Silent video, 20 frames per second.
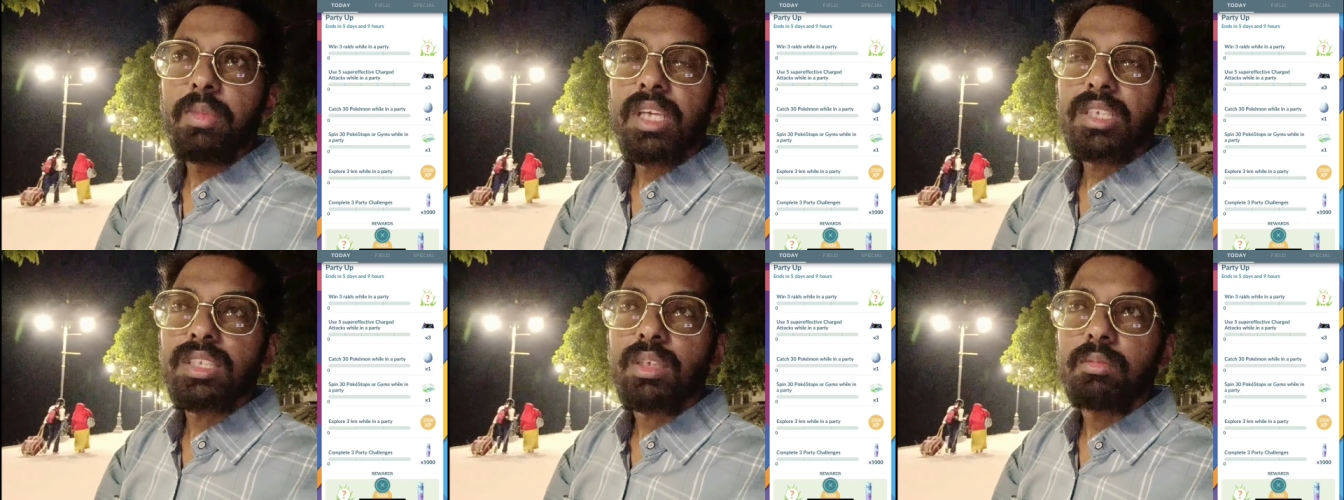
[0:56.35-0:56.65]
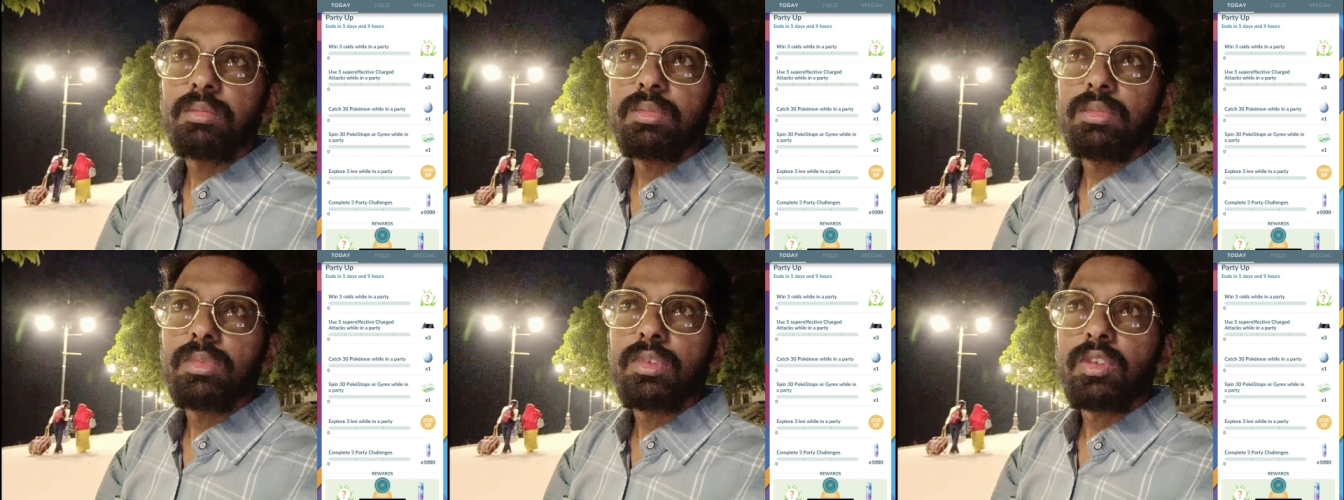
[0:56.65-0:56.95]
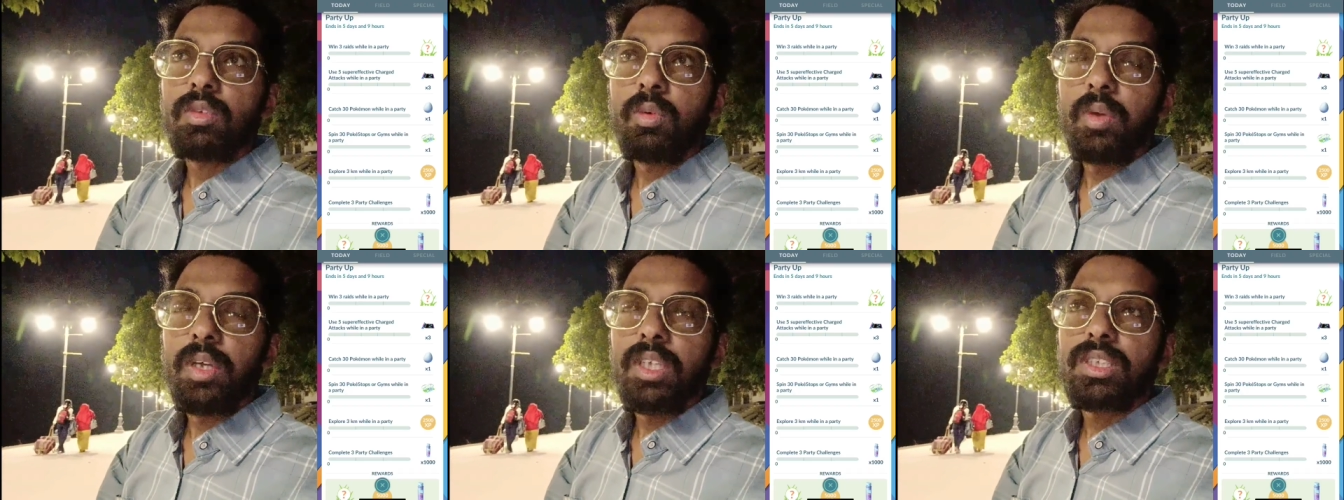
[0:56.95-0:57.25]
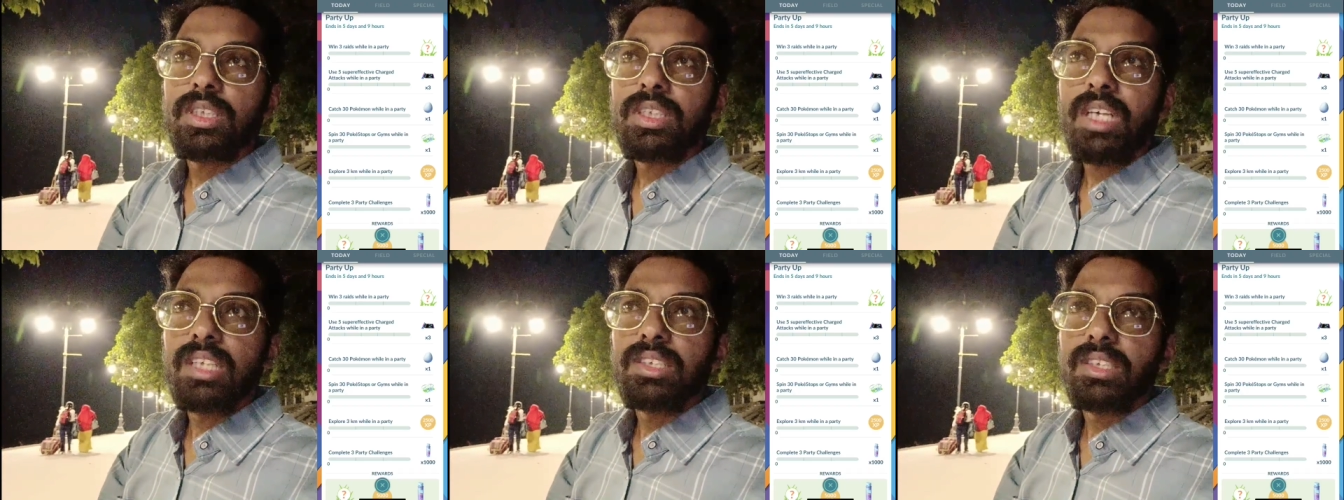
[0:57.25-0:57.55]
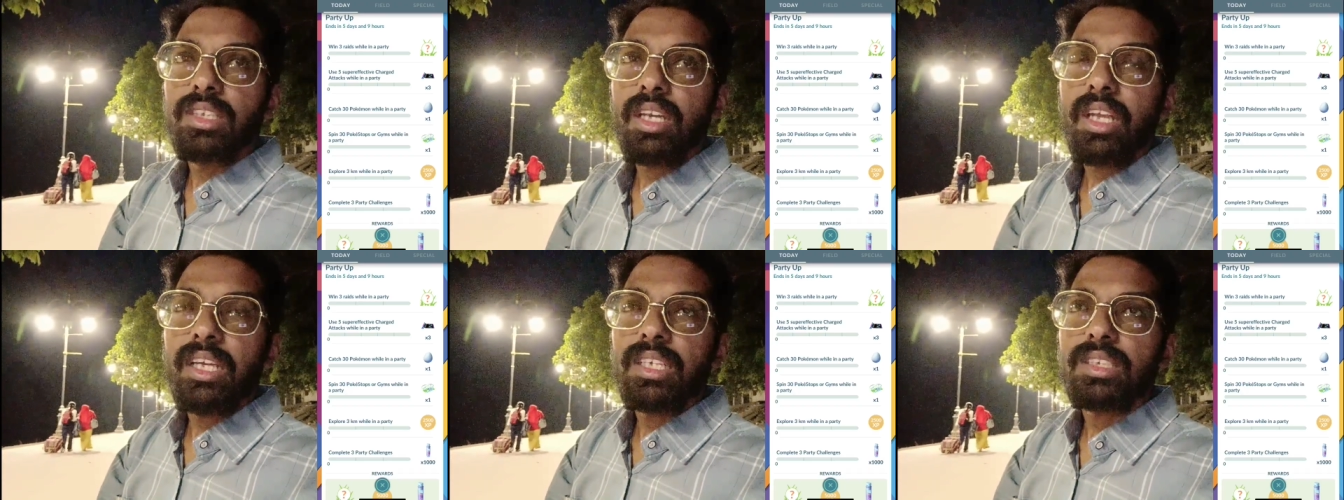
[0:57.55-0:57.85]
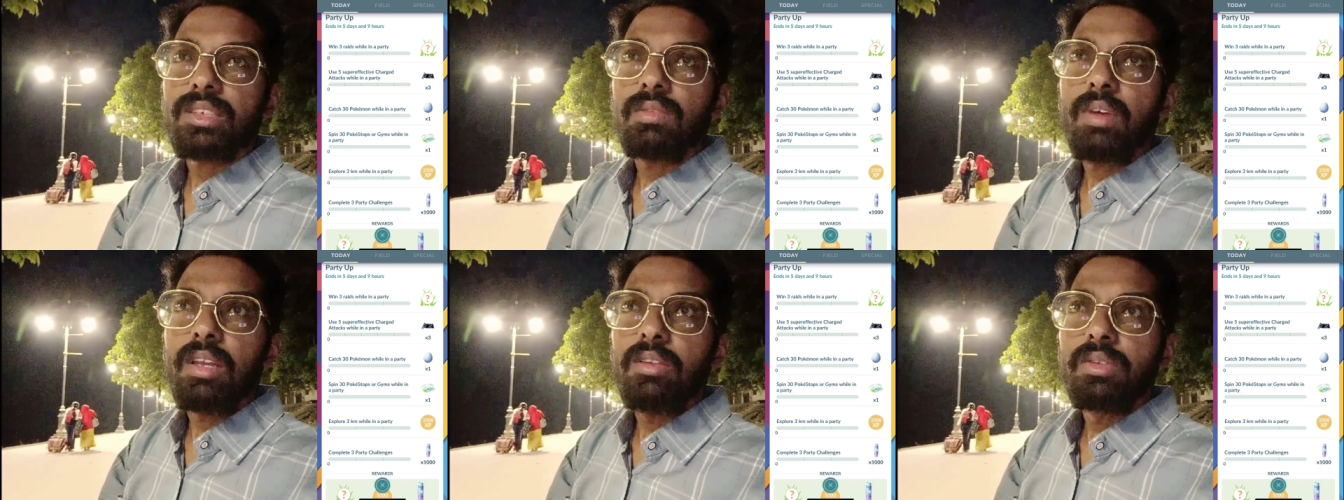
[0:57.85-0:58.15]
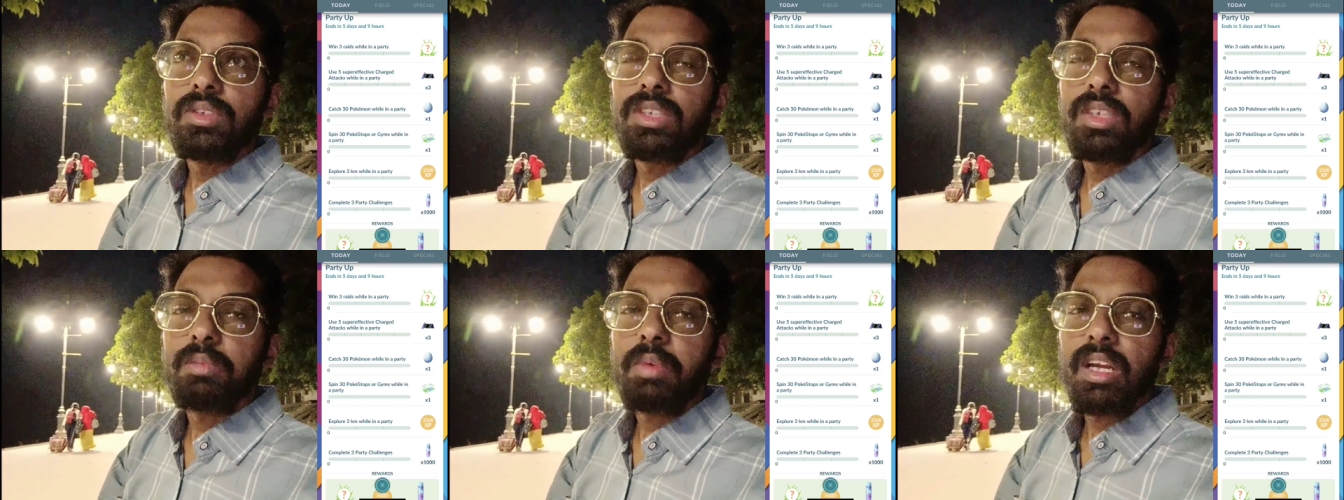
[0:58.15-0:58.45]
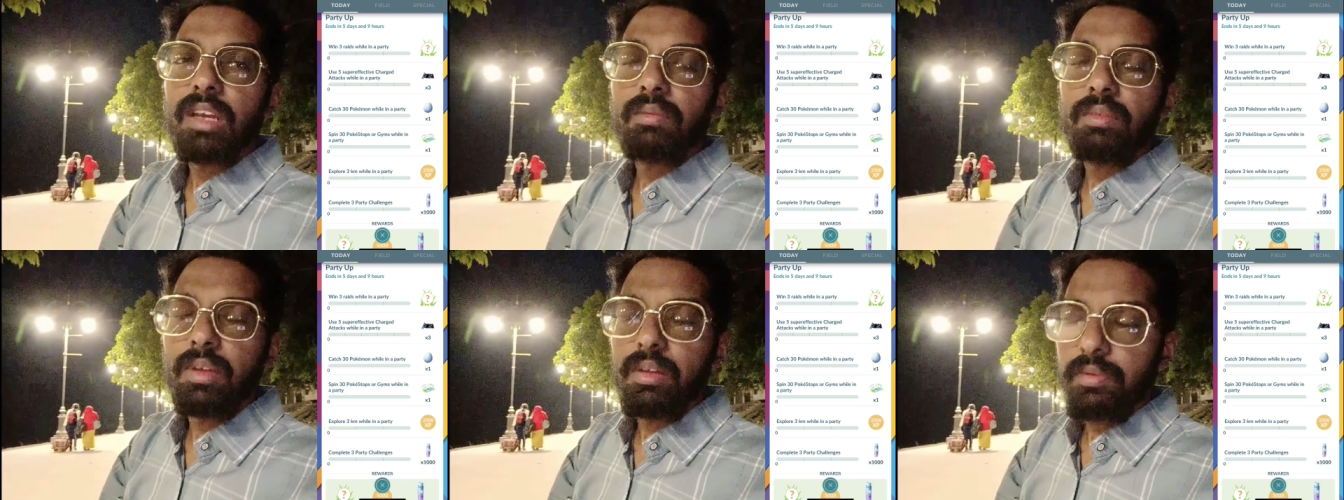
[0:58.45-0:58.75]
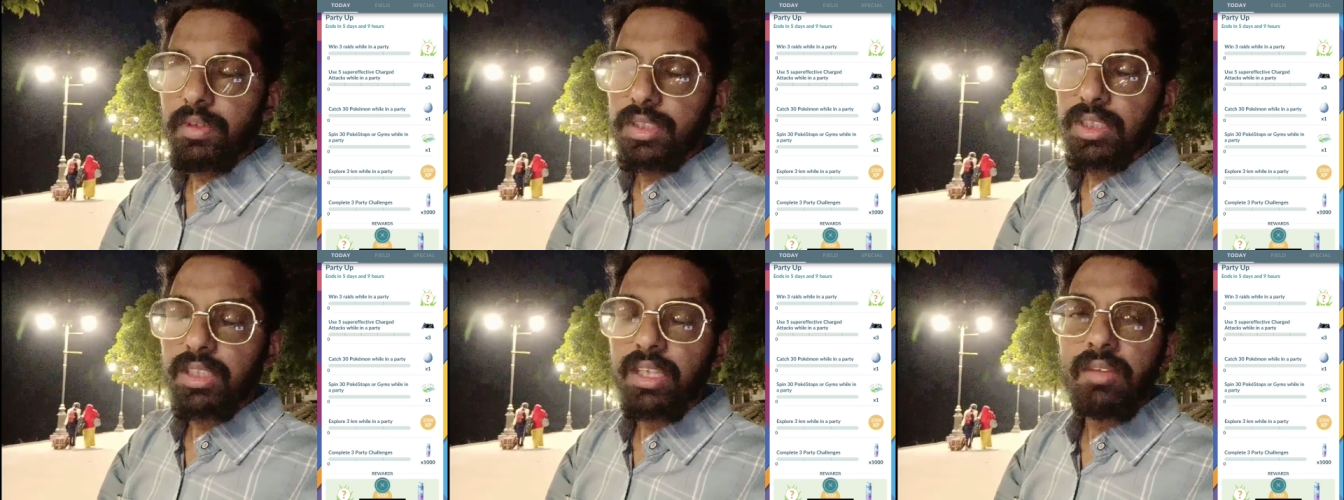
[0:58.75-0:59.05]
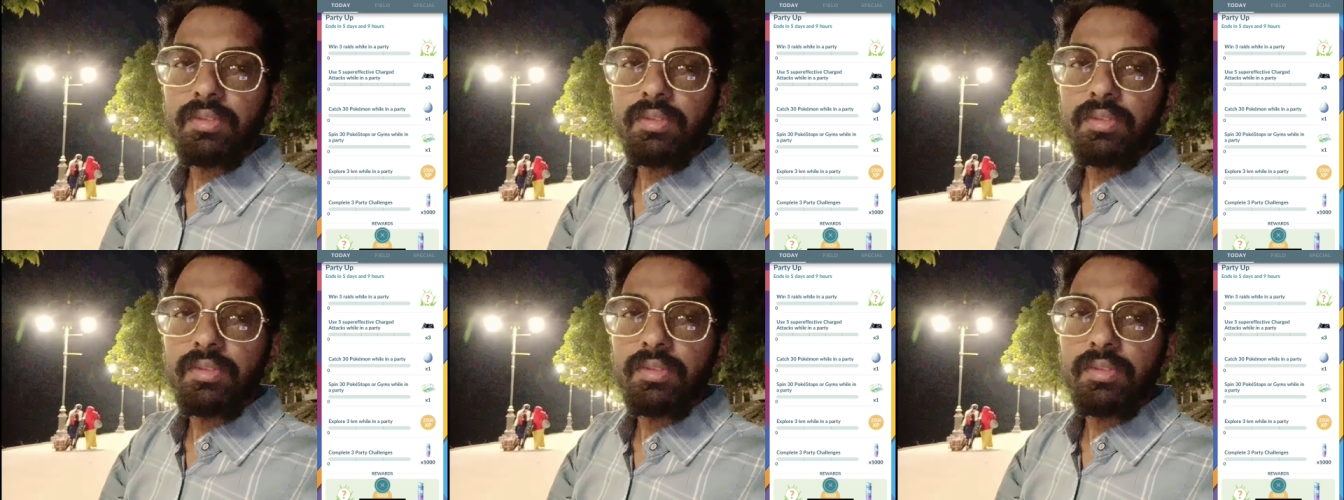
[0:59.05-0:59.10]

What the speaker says: make some quick charge attacks while using party play feature,